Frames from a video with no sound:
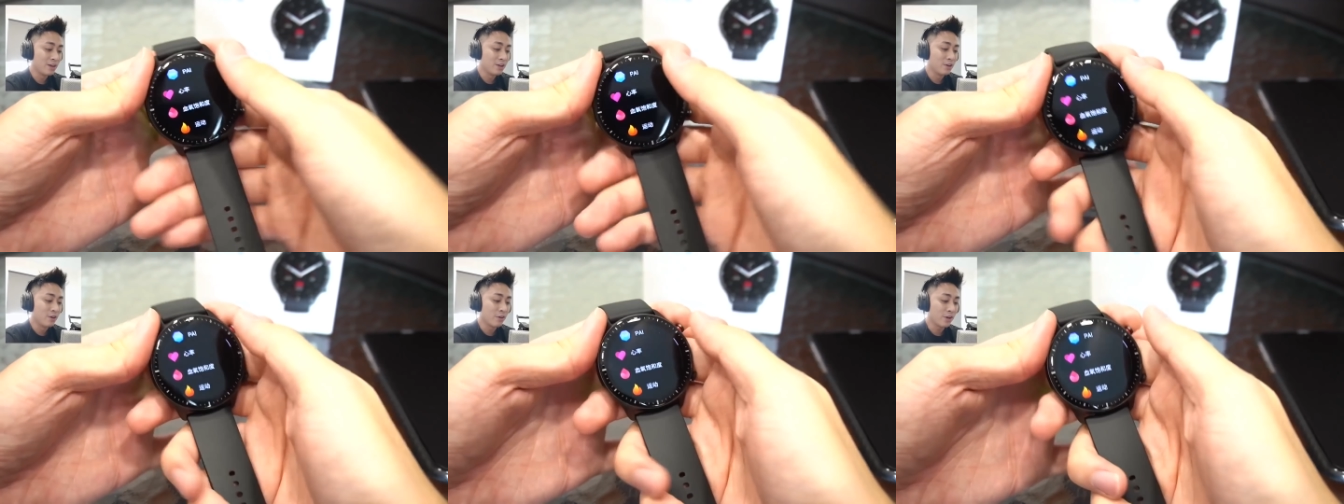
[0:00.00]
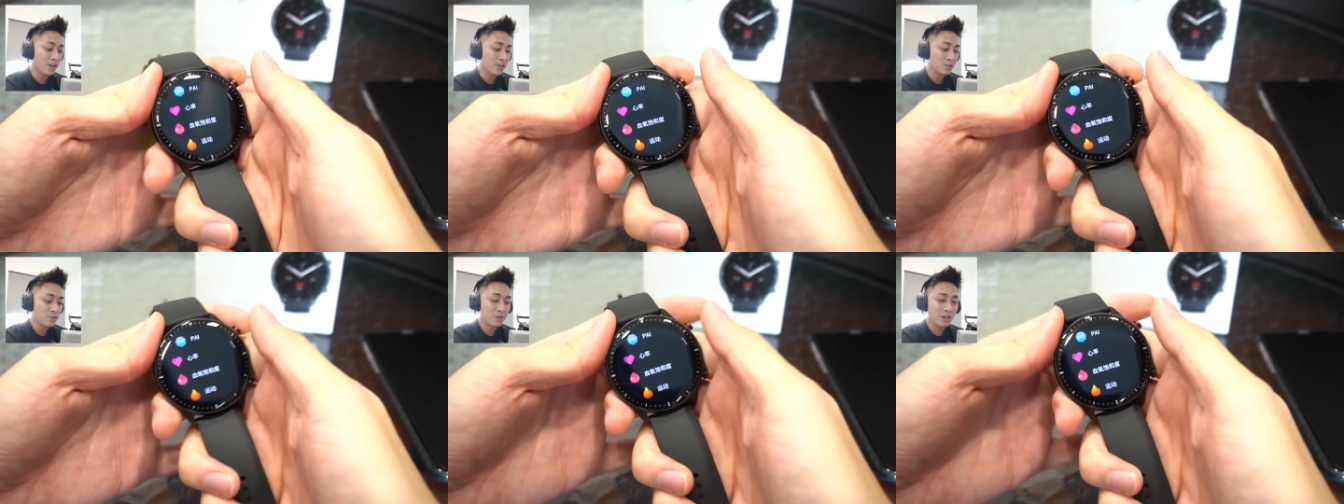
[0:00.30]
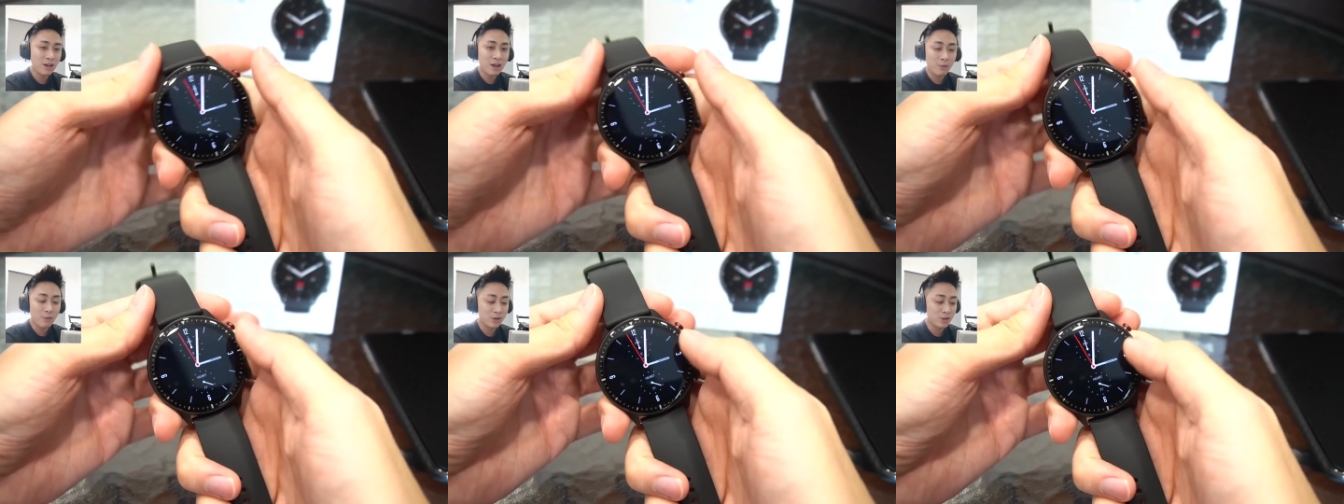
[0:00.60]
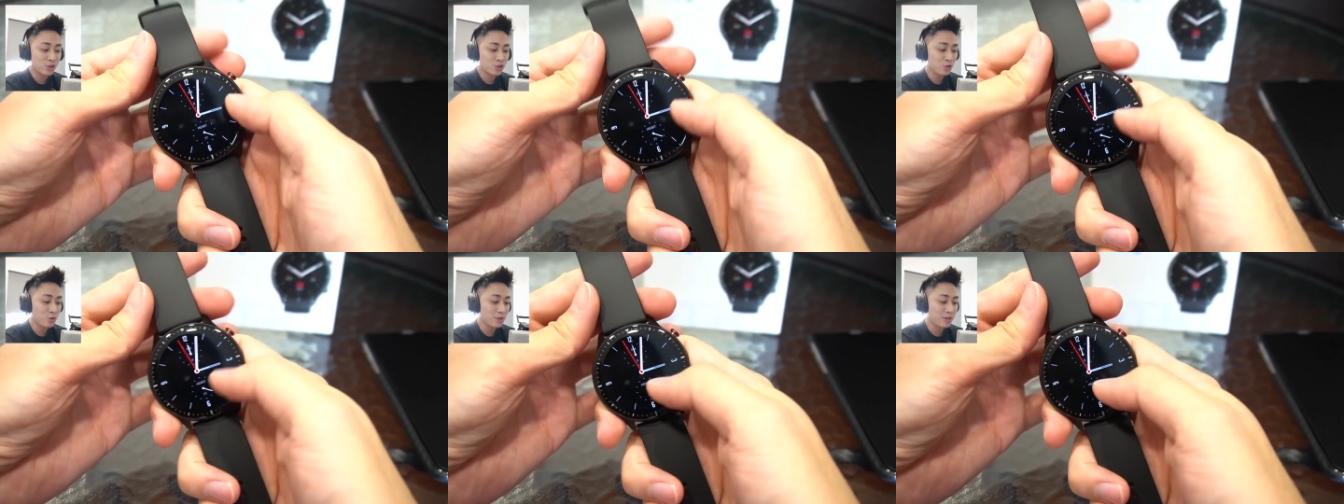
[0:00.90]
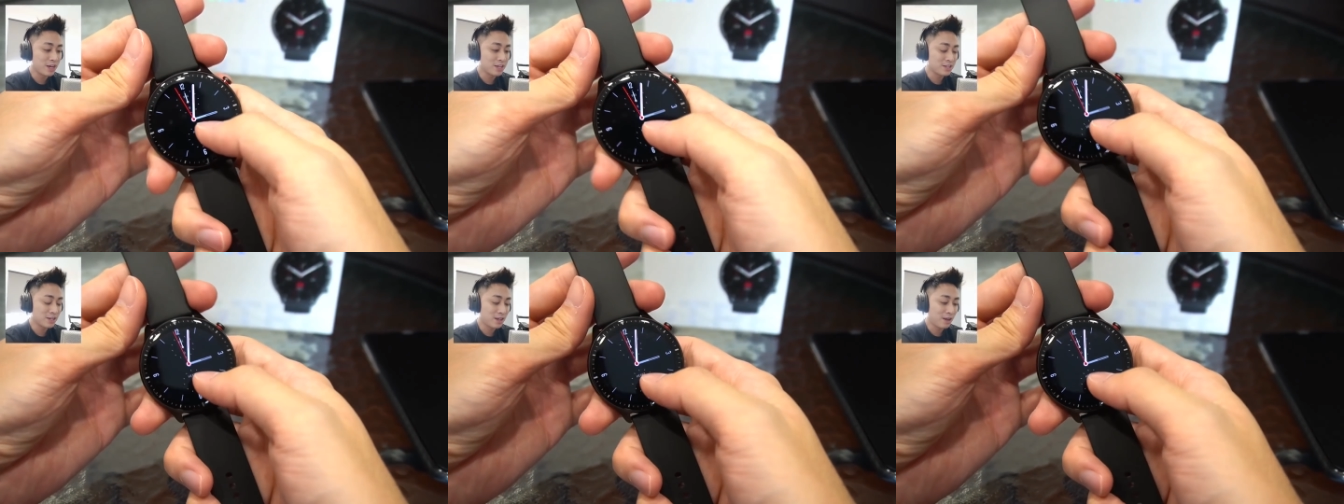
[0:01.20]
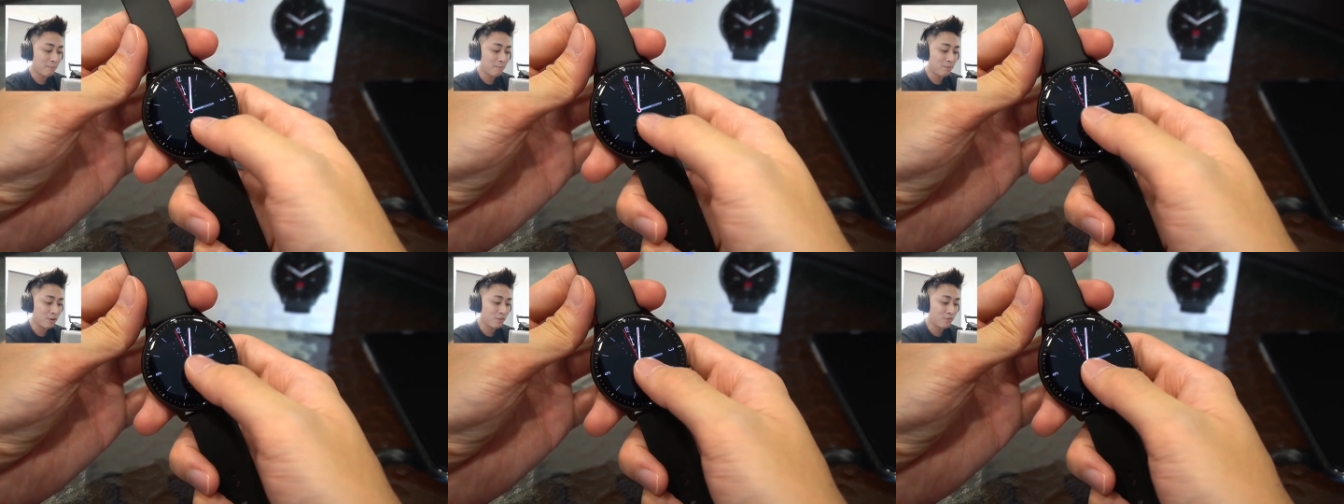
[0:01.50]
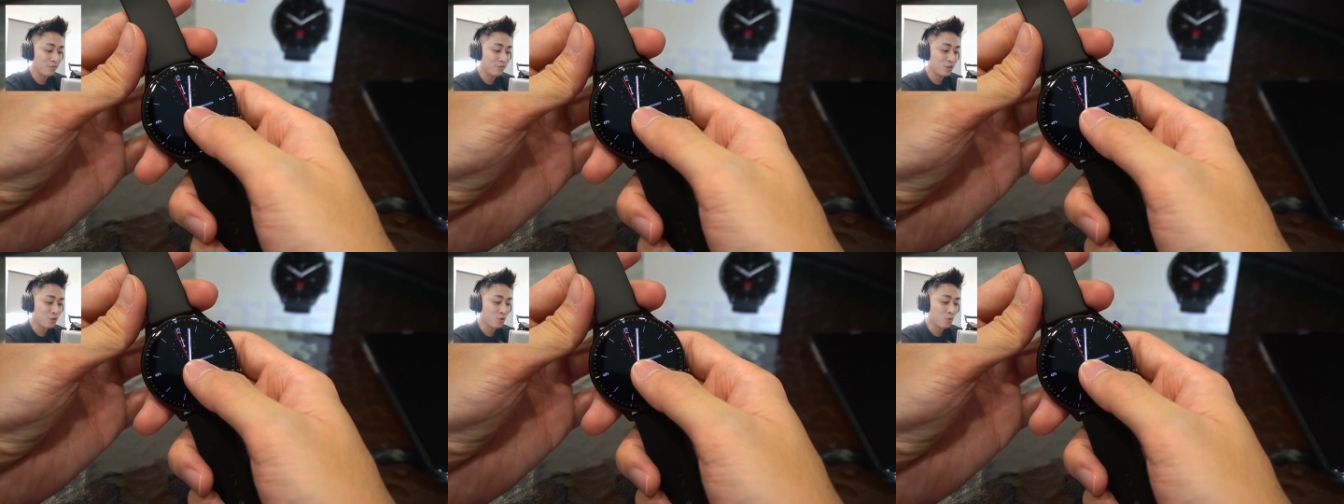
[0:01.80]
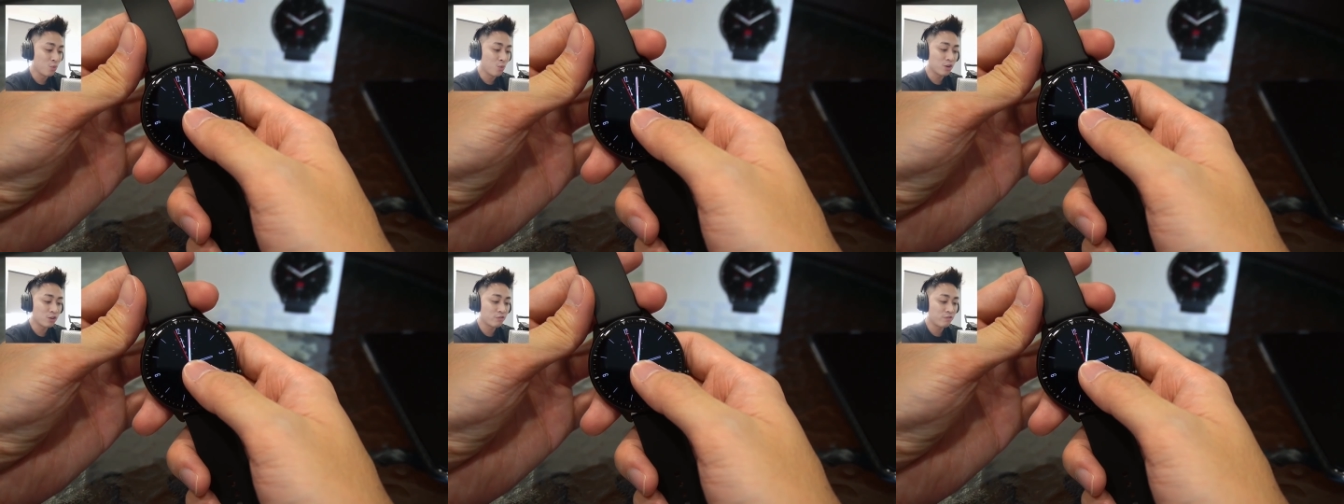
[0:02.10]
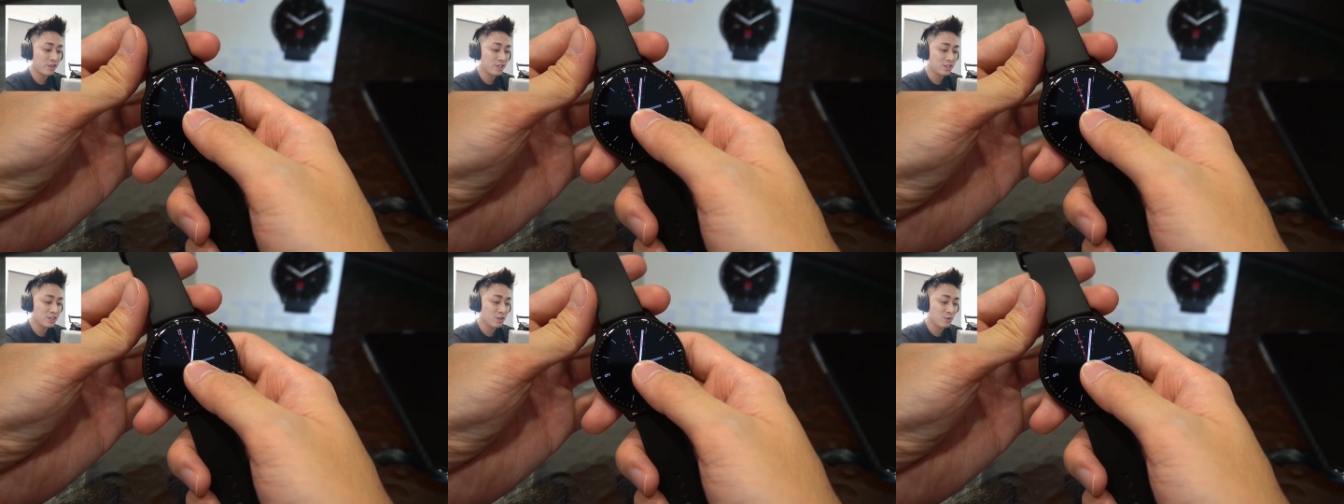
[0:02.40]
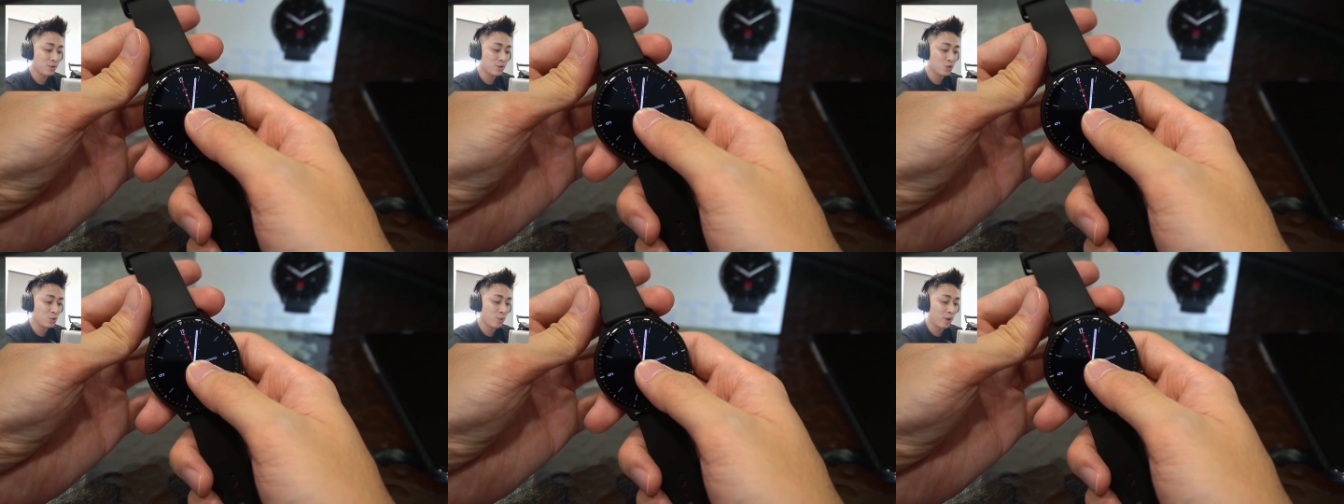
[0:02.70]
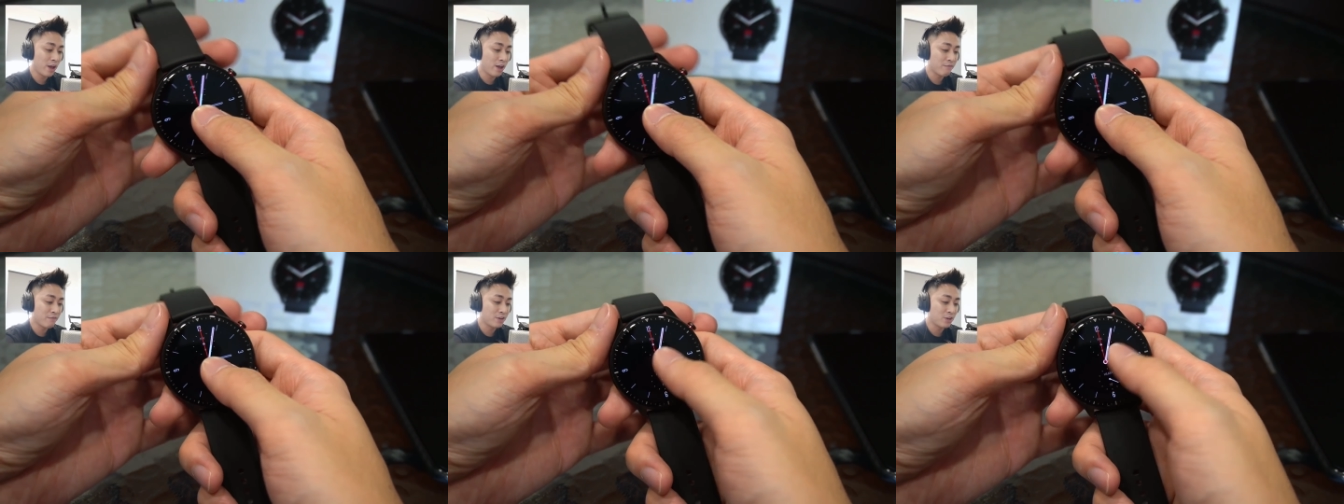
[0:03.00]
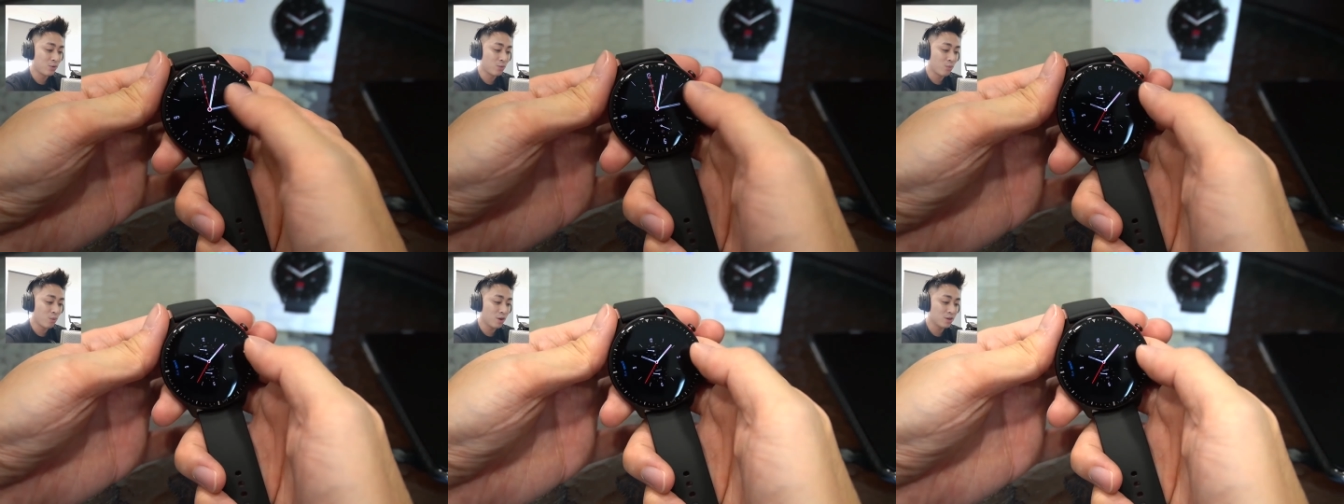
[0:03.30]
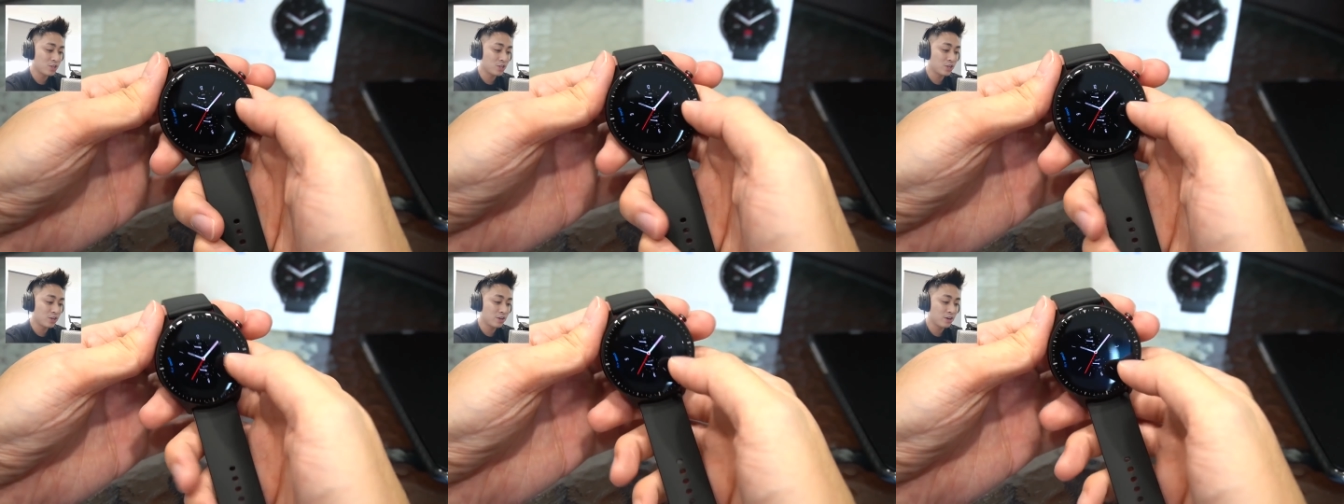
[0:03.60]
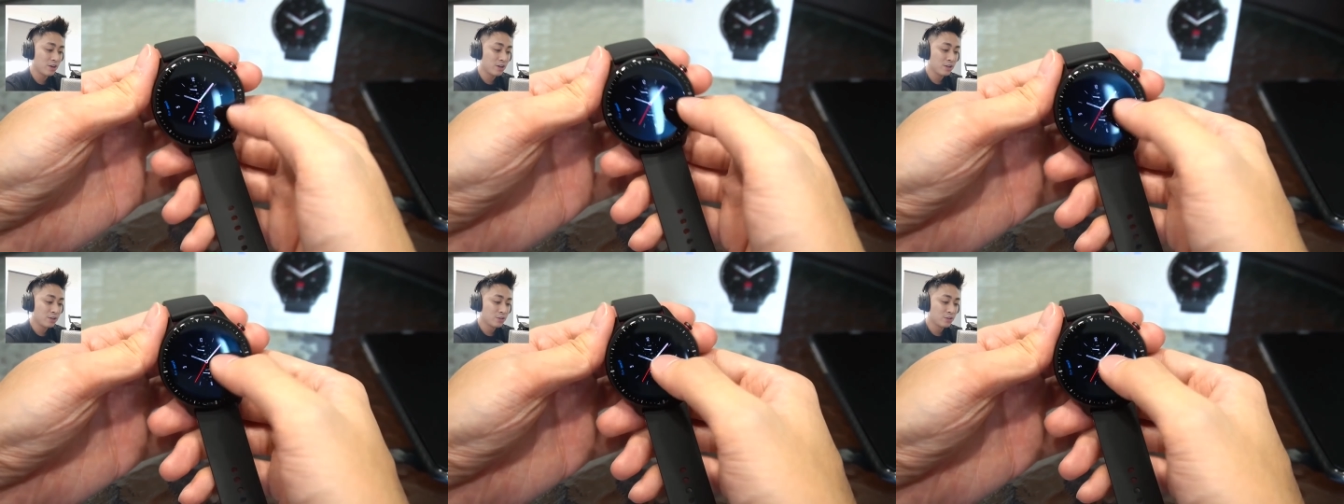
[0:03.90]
Okay, so now I want to show you guys a couple of new watch faces that we do have in the watch here.